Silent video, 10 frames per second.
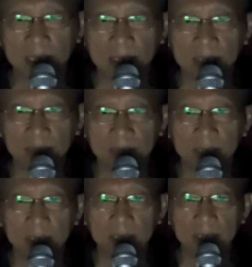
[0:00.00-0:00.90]

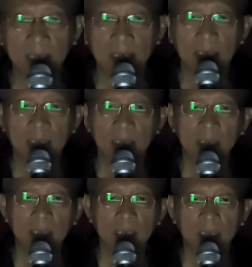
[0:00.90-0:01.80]
activity.
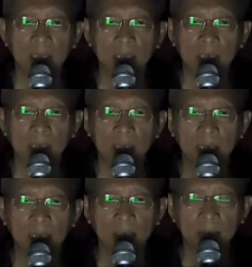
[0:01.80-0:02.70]

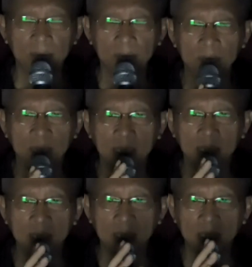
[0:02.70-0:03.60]
Now you
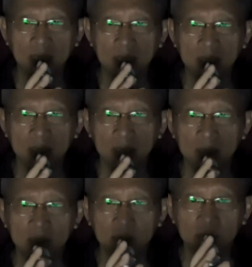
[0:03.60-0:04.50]
can actually
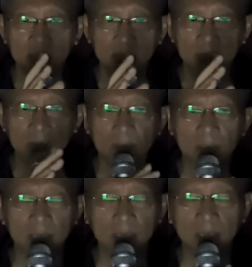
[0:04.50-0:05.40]
reverse all
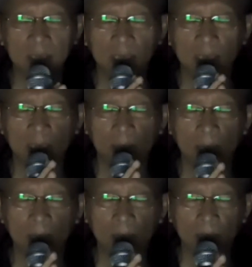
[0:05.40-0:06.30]
this
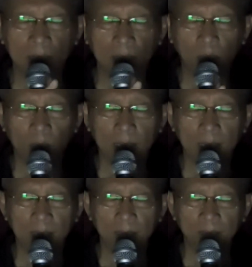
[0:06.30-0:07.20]
by being
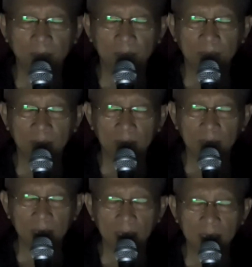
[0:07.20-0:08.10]
aware.
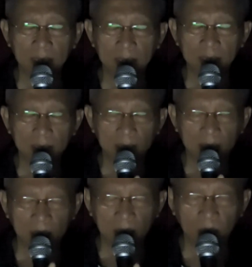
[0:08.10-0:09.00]
Relax,
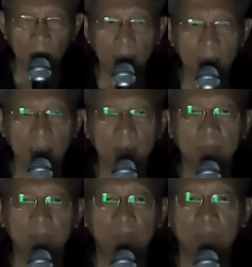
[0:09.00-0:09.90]
aware.
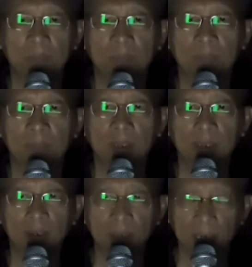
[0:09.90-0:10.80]

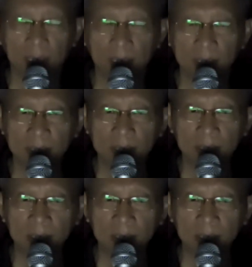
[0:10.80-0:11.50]
Relax,